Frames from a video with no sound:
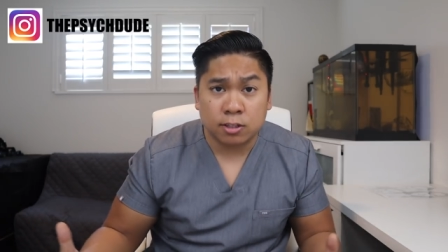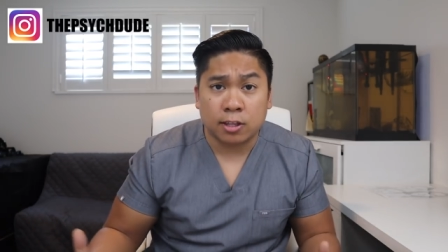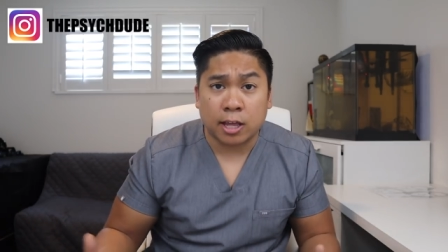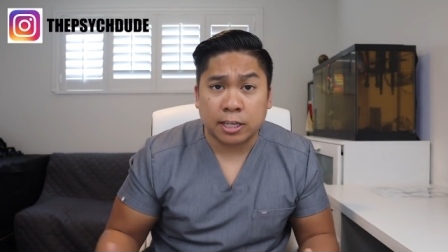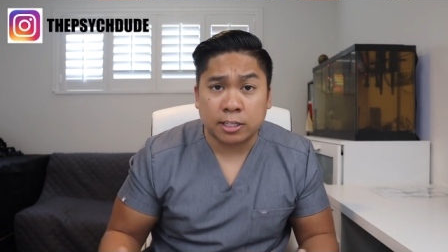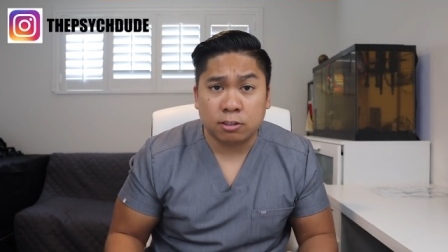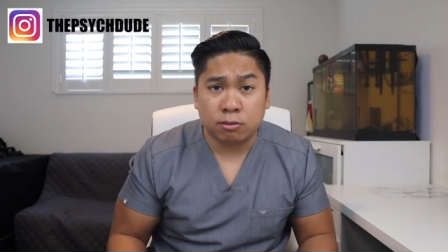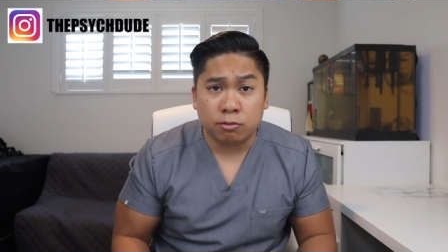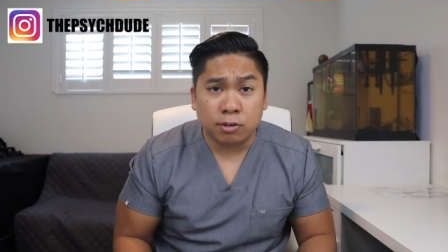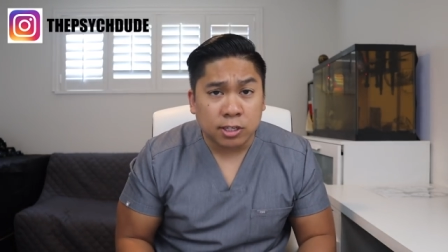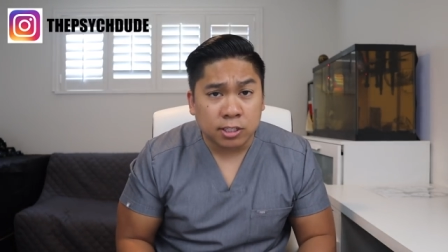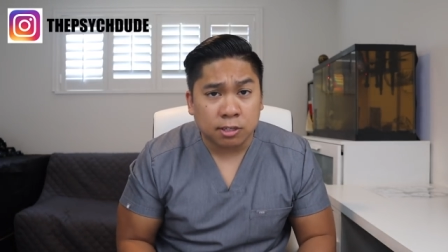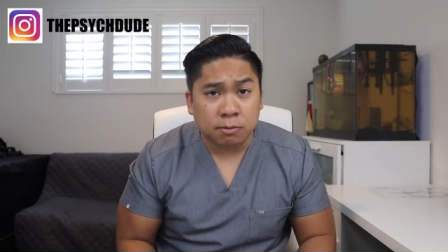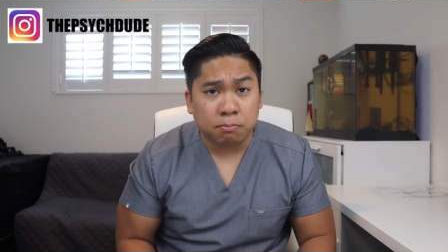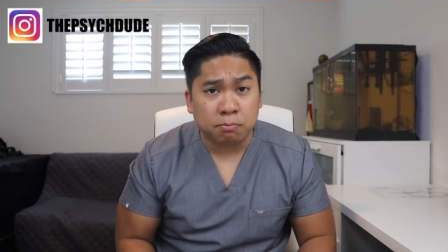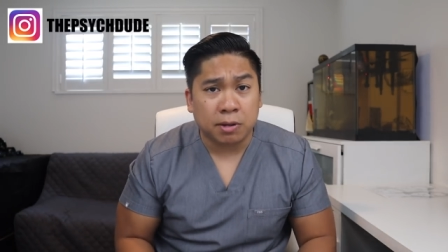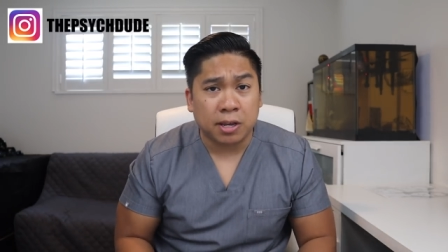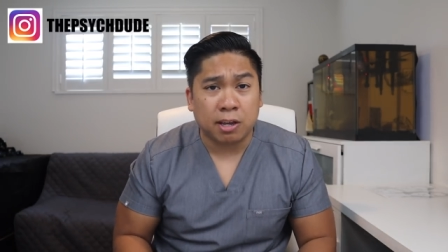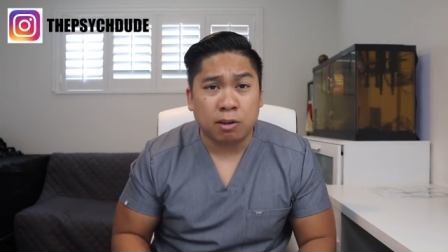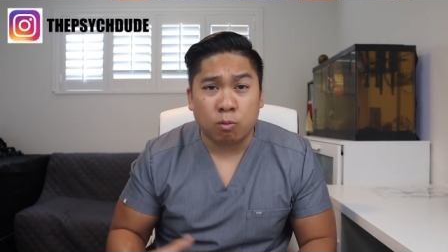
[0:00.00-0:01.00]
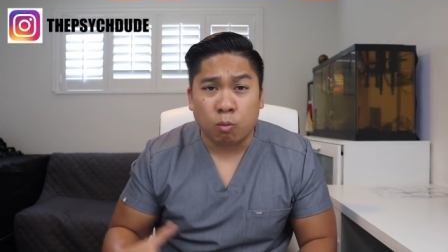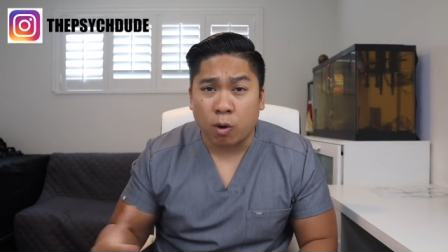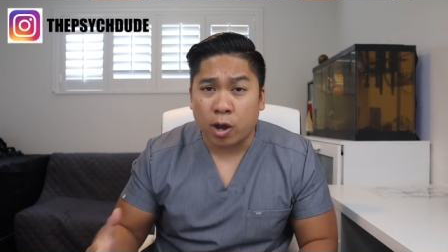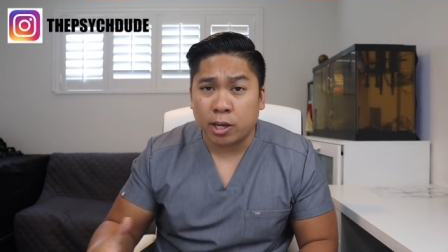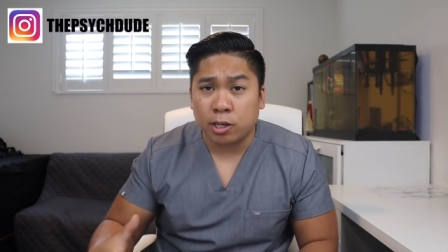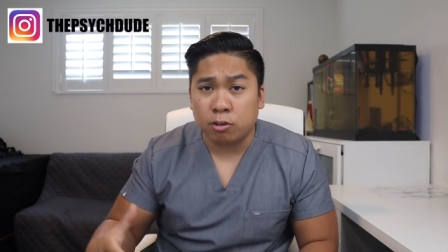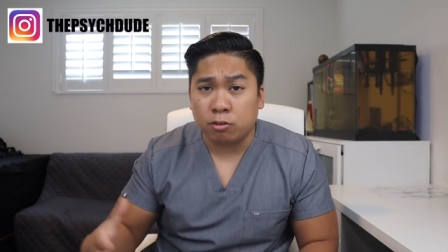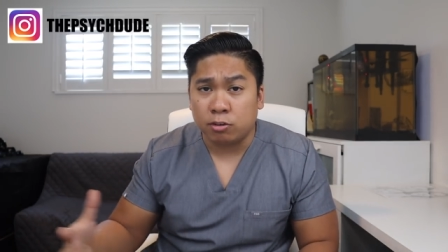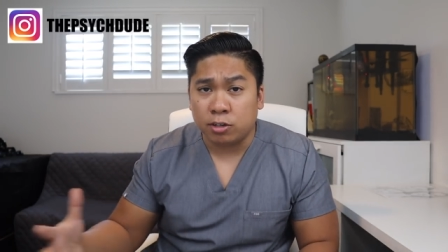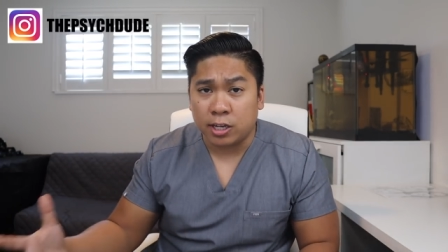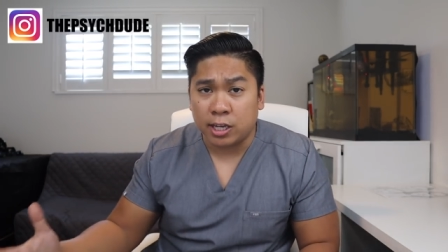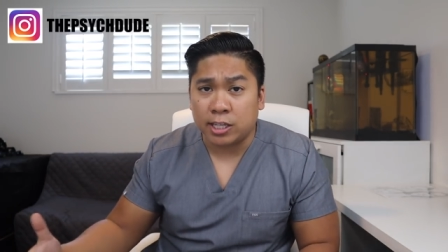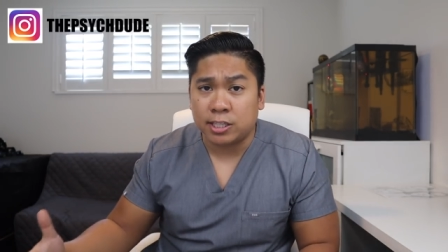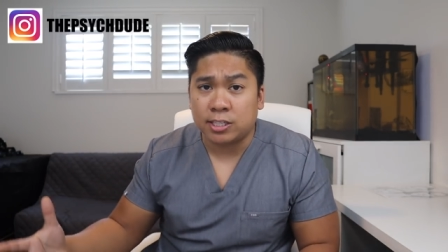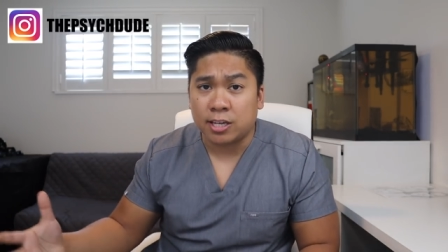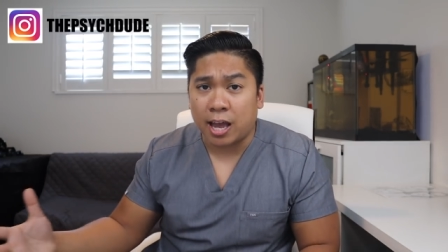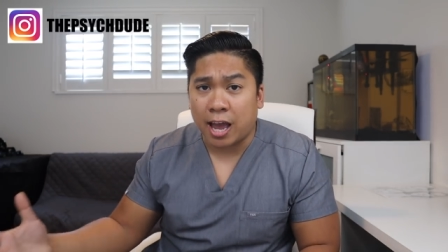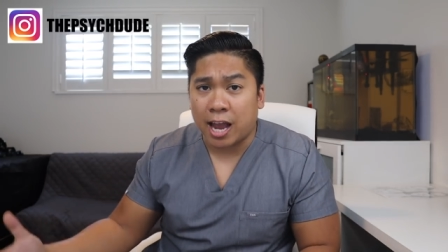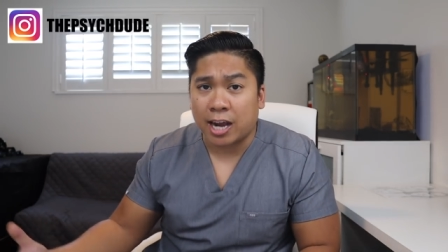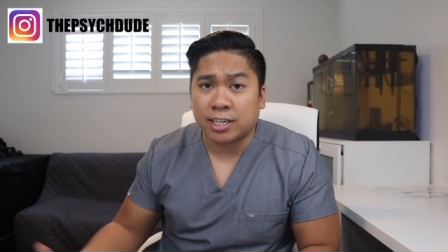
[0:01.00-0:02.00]
that's the reason being why you need
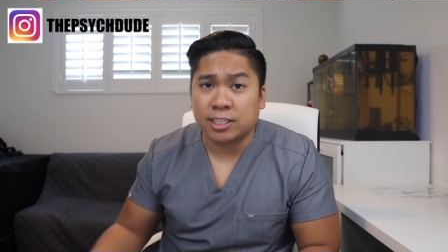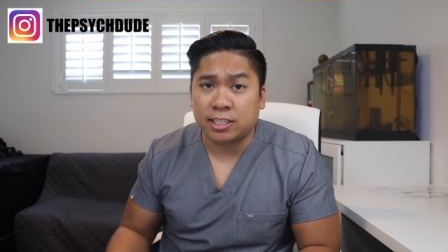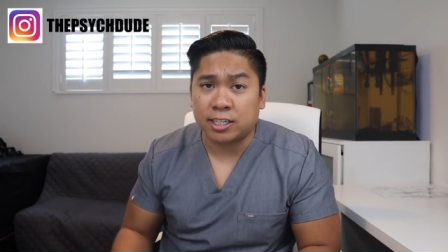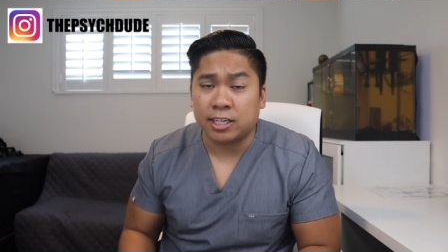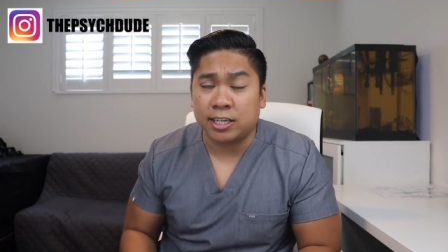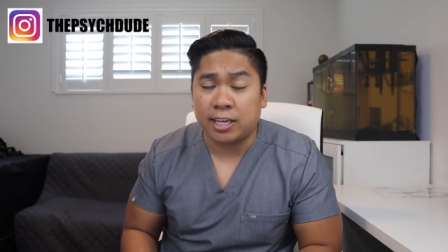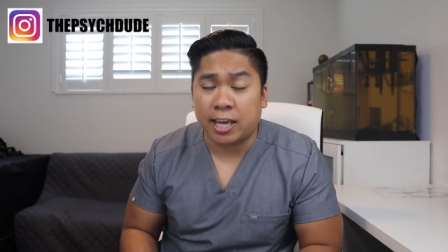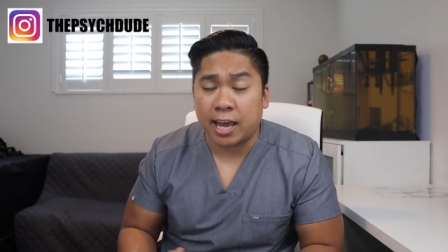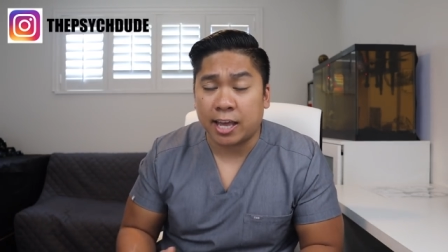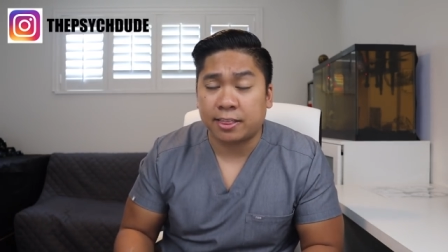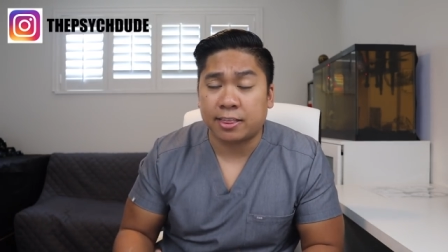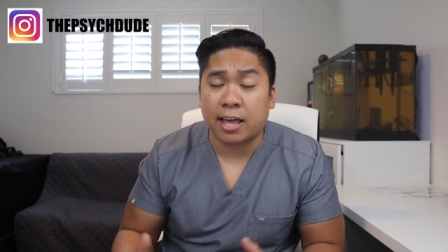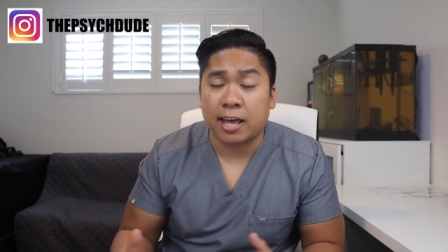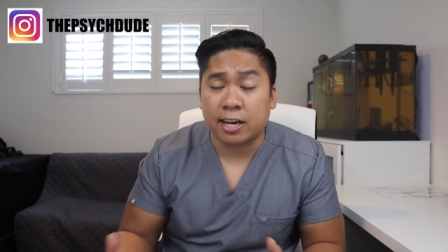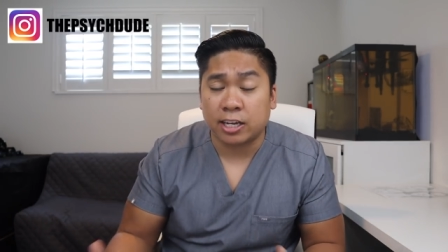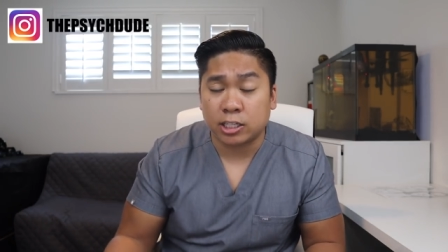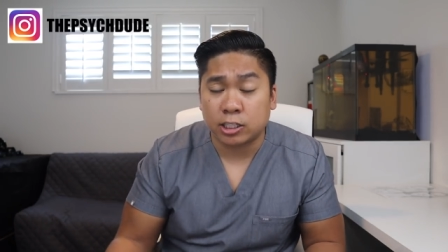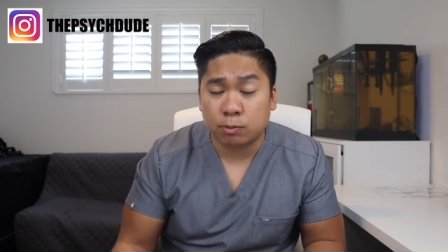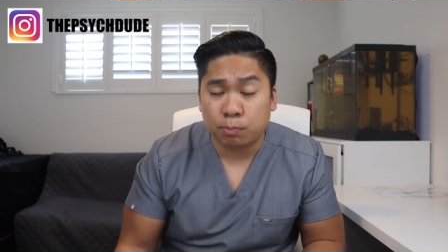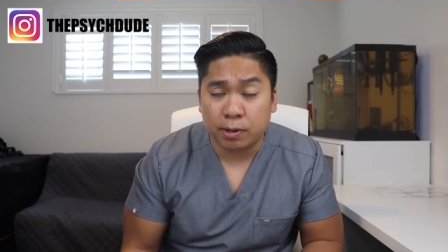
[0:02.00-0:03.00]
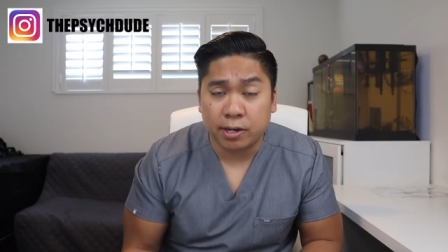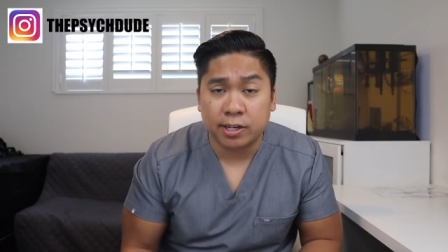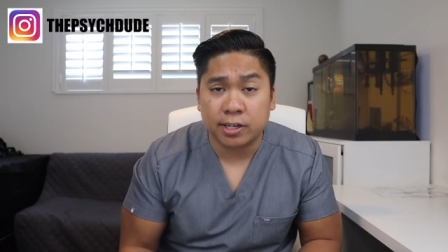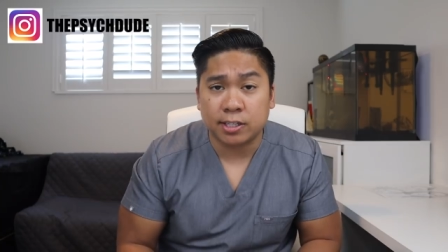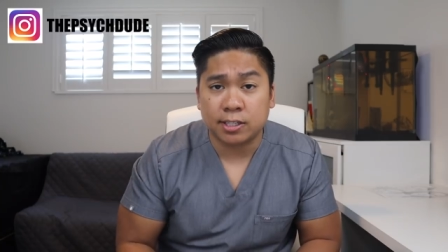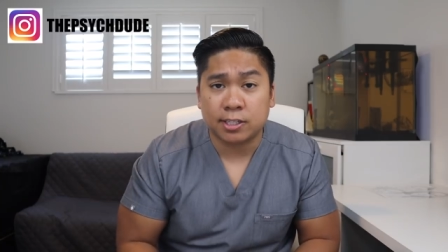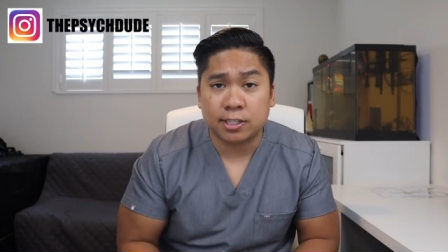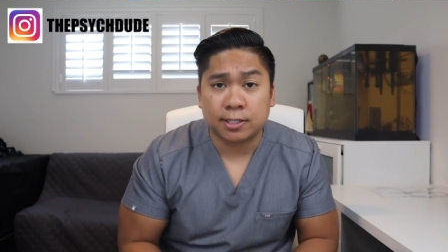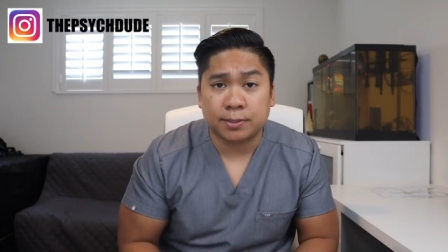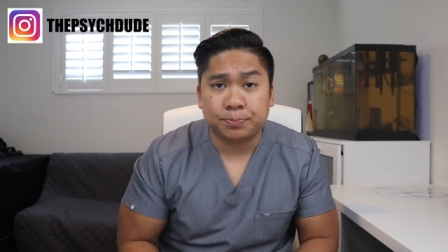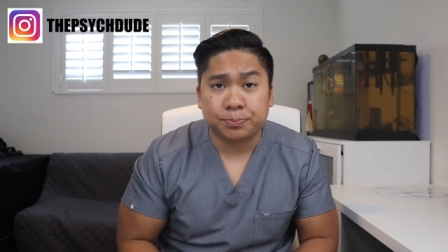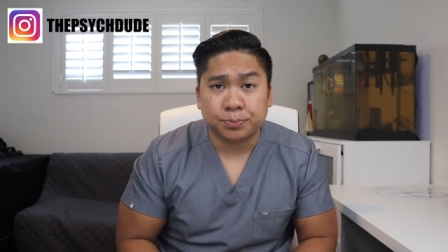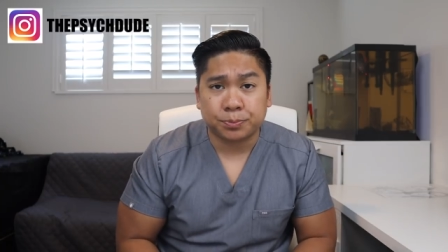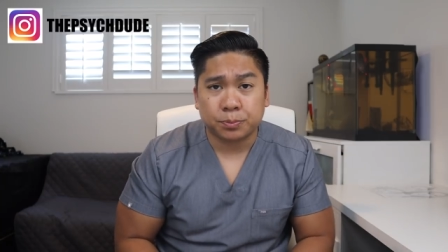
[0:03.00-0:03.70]
to actually get that experience.